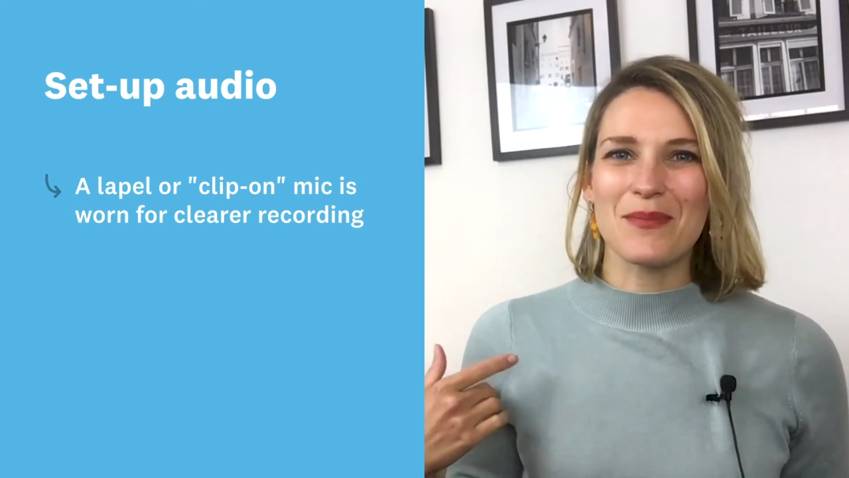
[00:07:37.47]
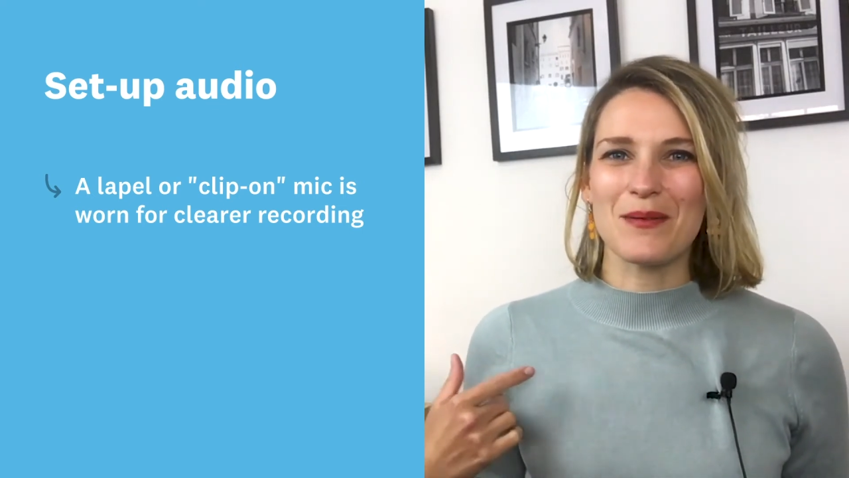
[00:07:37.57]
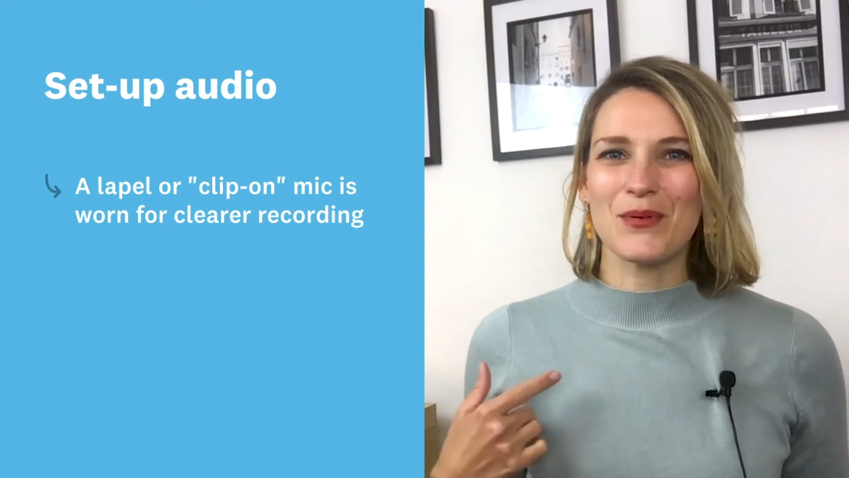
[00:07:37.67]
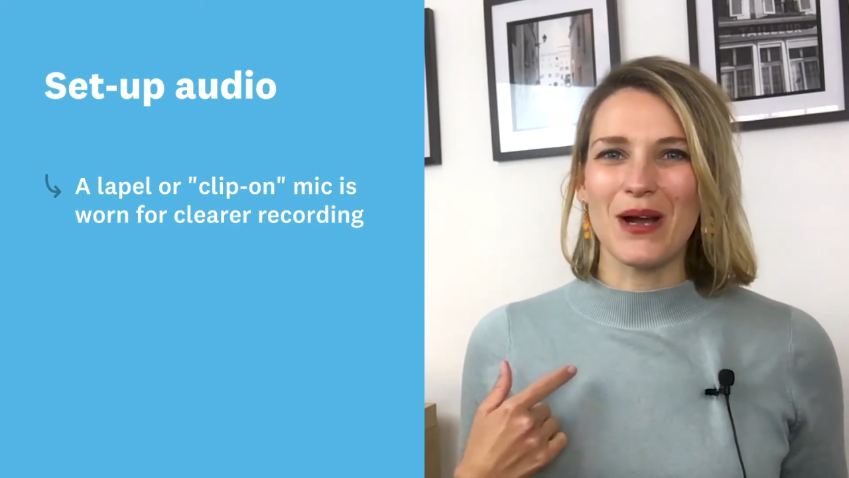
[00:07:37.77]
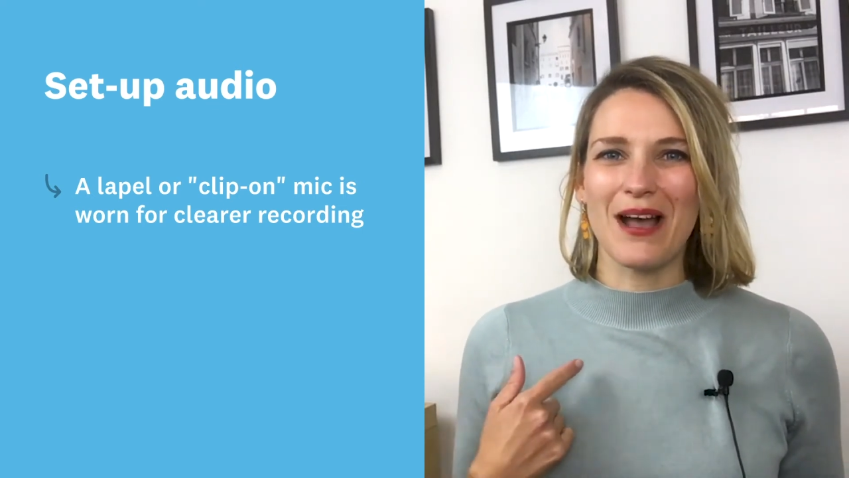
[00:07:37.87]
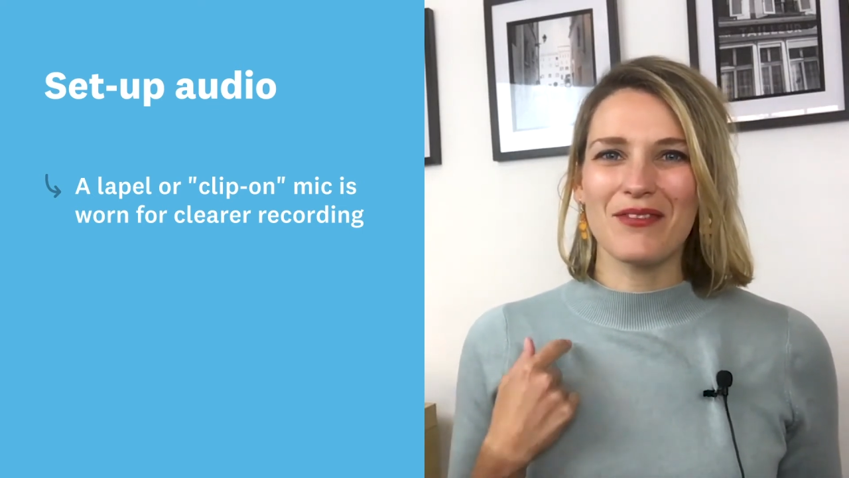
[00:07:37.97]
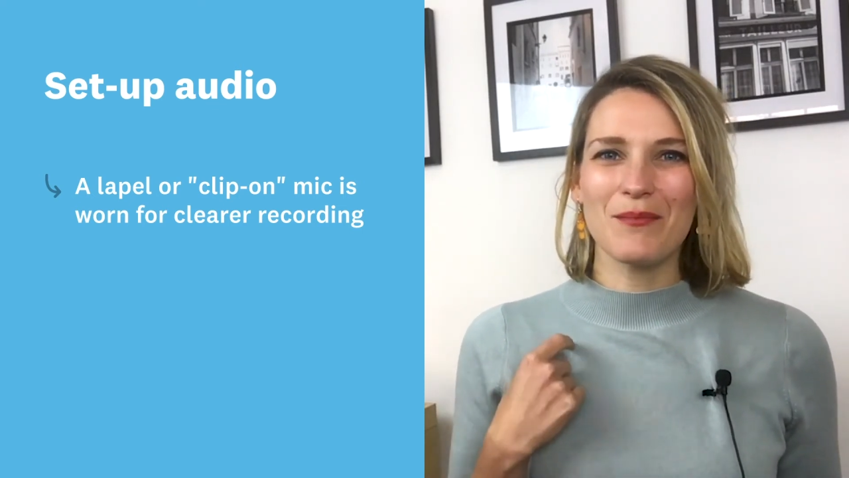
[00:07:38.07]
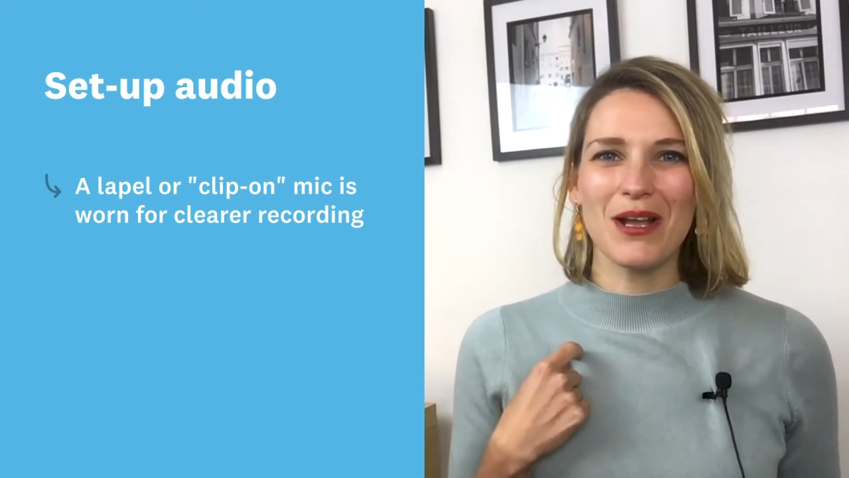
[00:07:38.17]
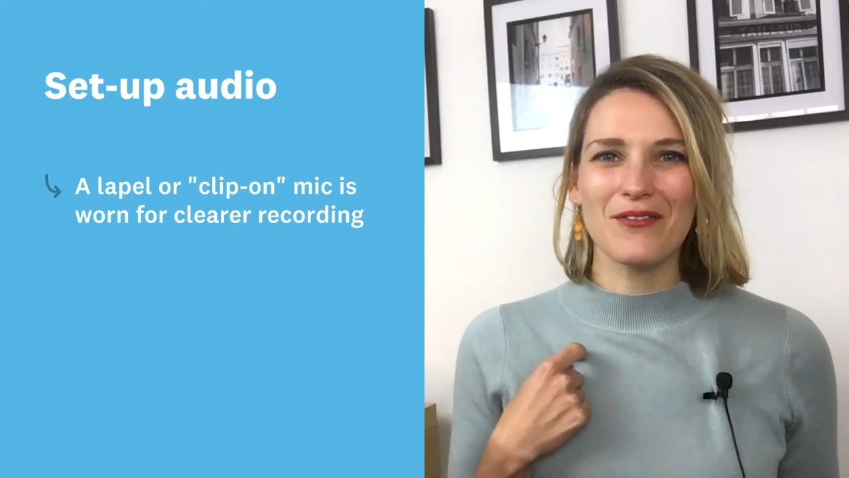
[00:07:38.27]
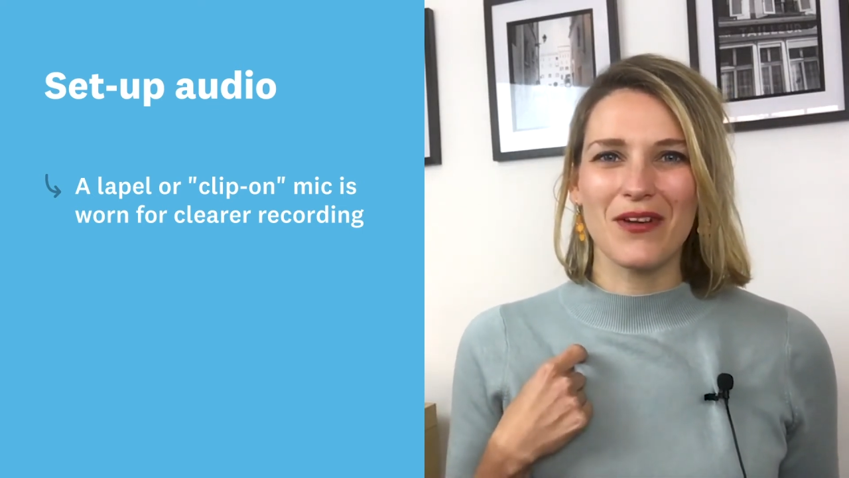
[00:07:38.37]
people have their
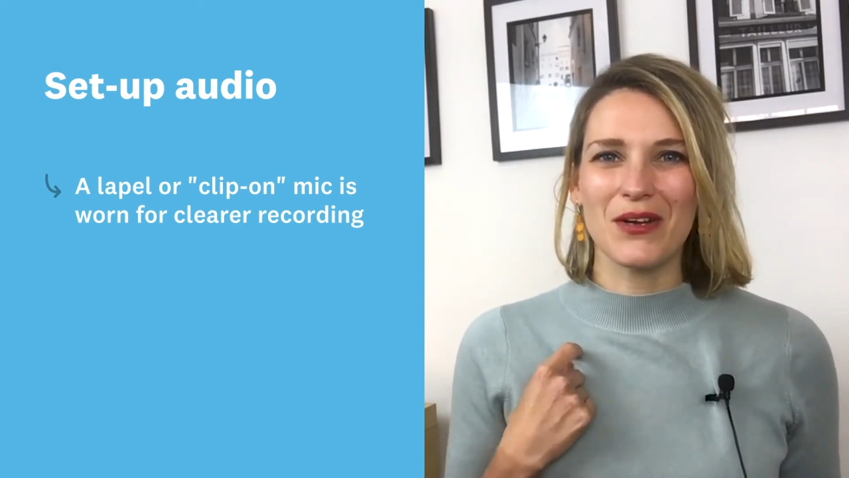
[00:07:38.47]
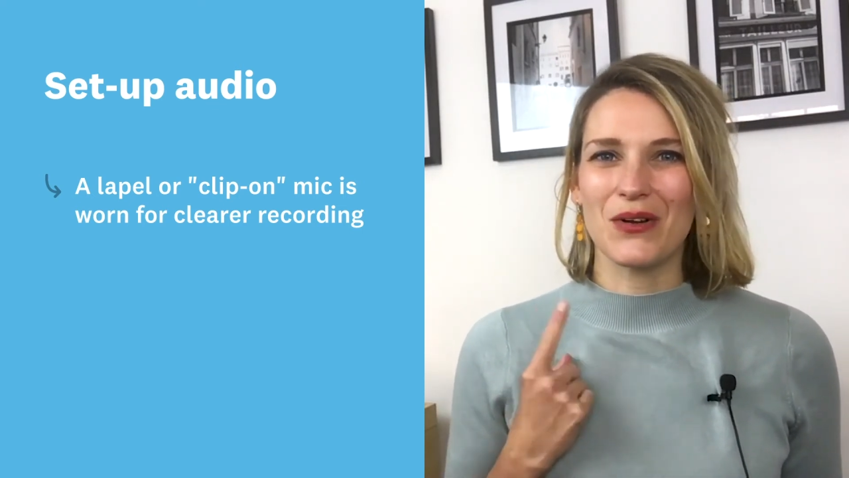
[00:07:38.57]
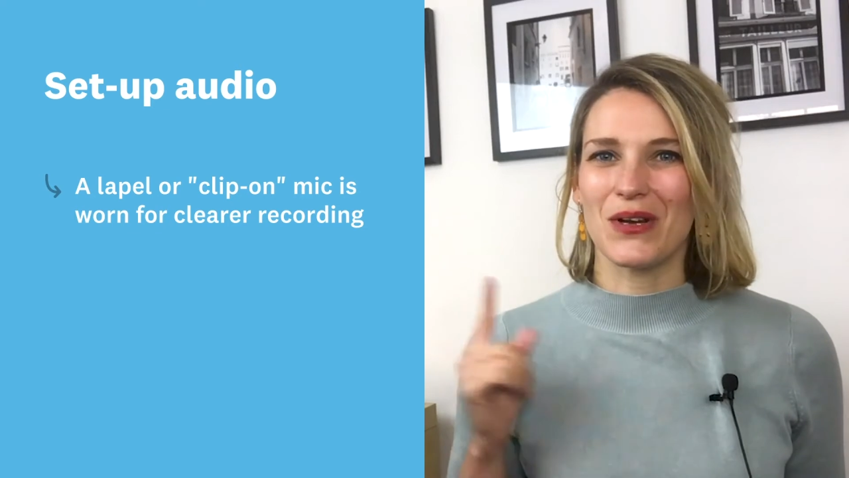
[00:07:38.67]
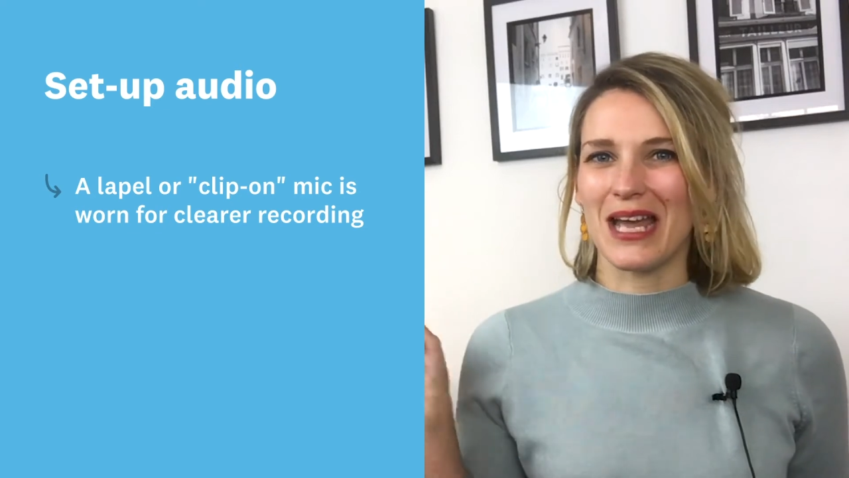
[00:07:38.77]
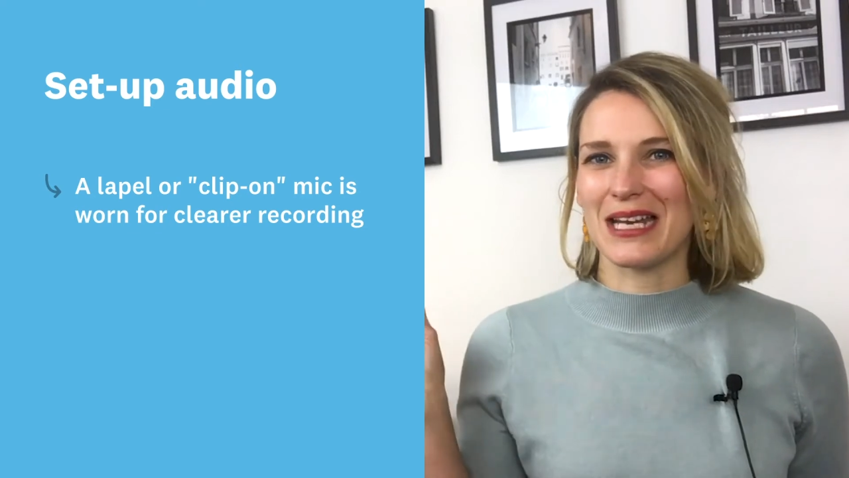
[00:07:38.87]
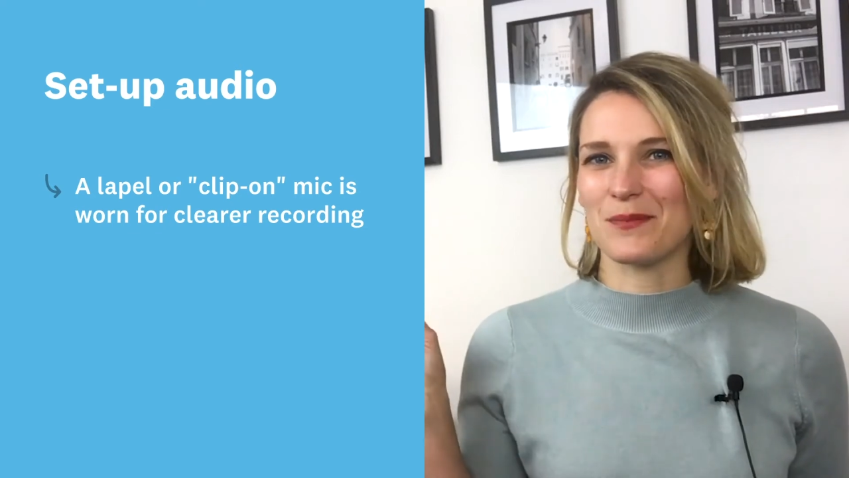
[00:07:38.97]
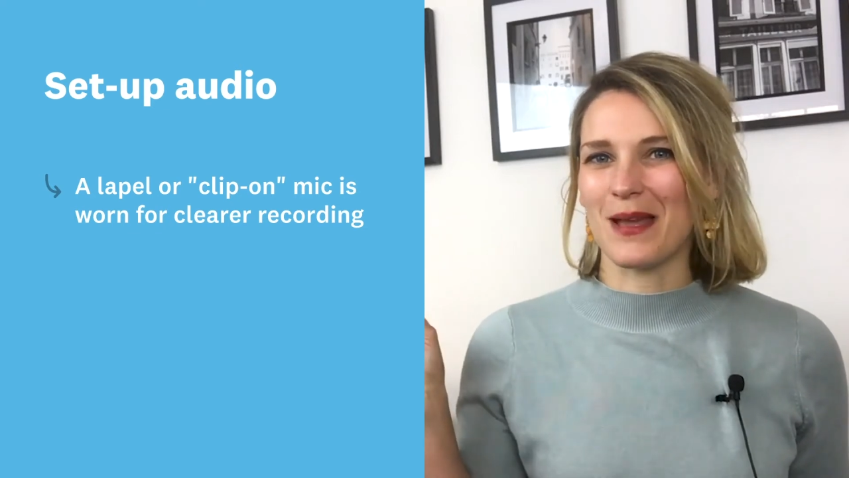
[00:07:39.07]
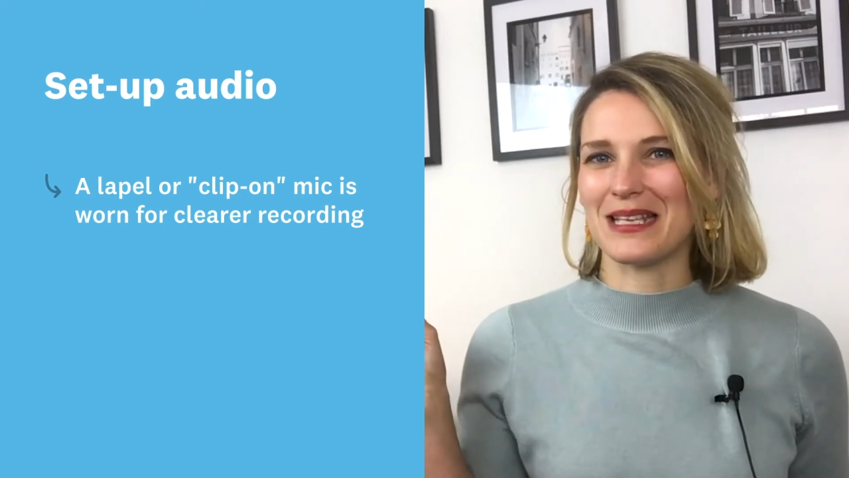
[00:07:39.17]
microphone on and it's